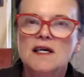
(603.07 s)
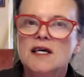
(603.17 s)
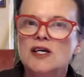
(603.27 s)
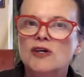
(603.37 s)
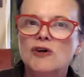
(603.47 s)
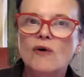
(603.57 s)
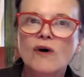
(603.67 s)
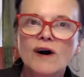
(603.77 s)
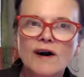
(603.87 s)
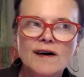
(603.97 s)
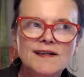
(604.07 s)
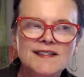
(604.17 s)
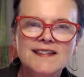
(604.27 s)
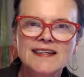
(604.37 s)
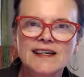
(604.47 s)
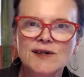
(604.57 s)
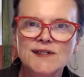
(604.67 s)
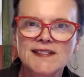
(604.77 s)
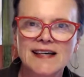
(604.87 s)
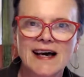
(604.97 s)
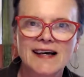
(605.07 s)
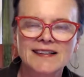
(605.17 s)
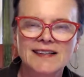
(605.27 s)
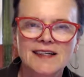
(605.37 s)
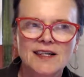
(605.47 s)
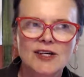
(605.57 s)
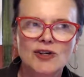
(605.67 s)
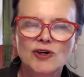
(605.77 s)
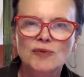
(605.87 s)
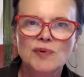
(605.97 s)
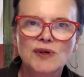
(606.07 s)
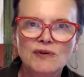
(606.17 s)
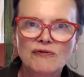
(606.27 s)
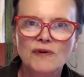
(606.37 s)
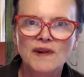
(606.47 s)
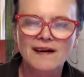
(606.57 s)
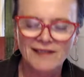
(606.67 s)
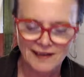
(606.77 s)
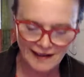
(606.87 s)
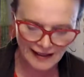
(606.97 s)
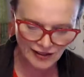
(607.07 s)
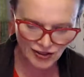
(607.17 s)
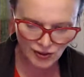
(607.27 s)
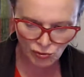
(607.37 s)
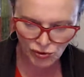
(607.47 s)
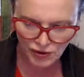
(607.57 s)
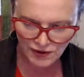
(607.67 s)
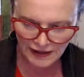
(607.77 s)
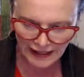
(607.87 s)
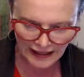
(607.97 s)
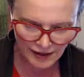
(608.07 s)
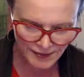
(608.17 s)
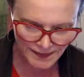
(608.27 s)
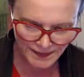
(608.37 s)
your skill set, your beautiful love and light to the world now.